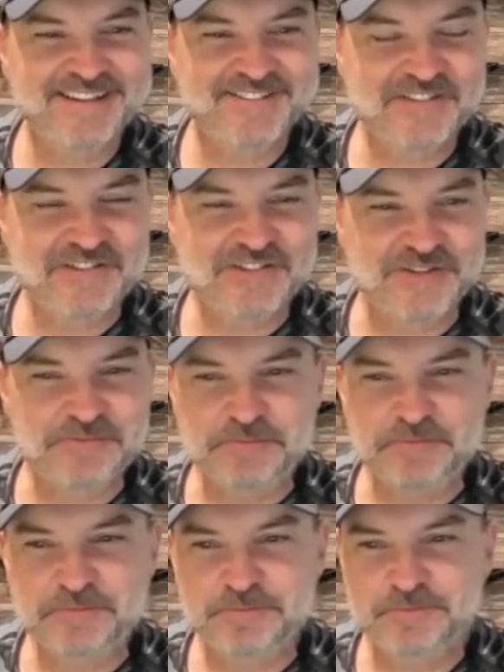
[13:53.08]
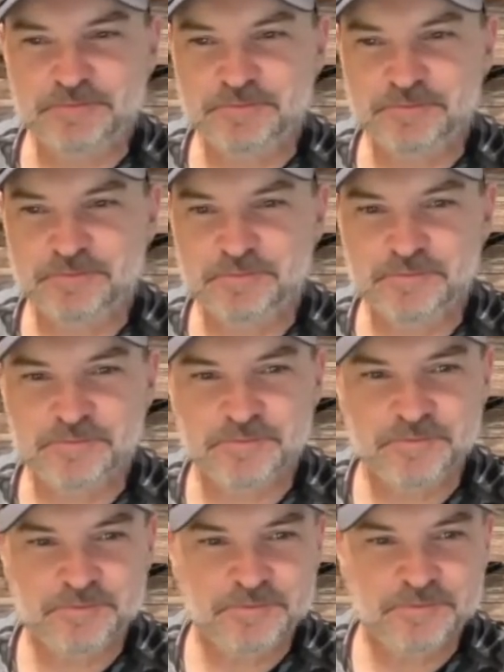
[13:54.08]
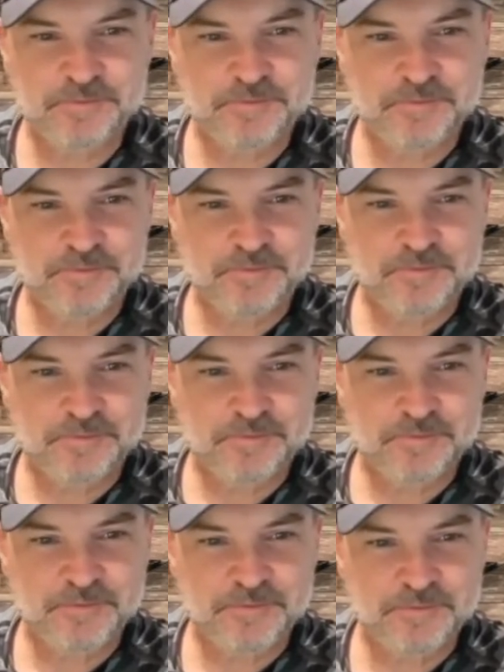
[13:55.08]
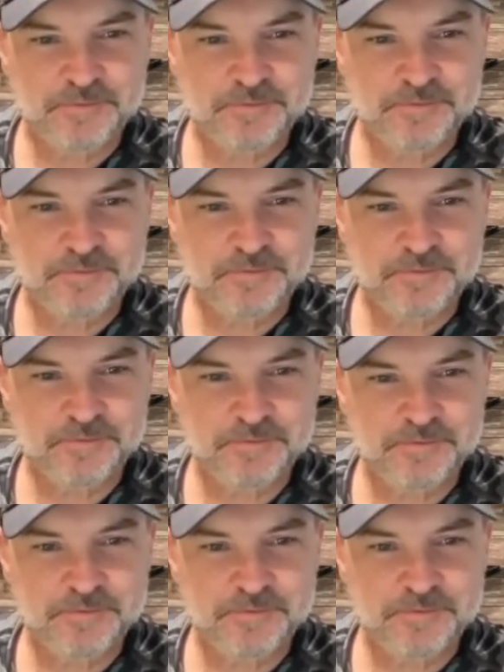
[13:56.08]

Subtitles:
(not speaking)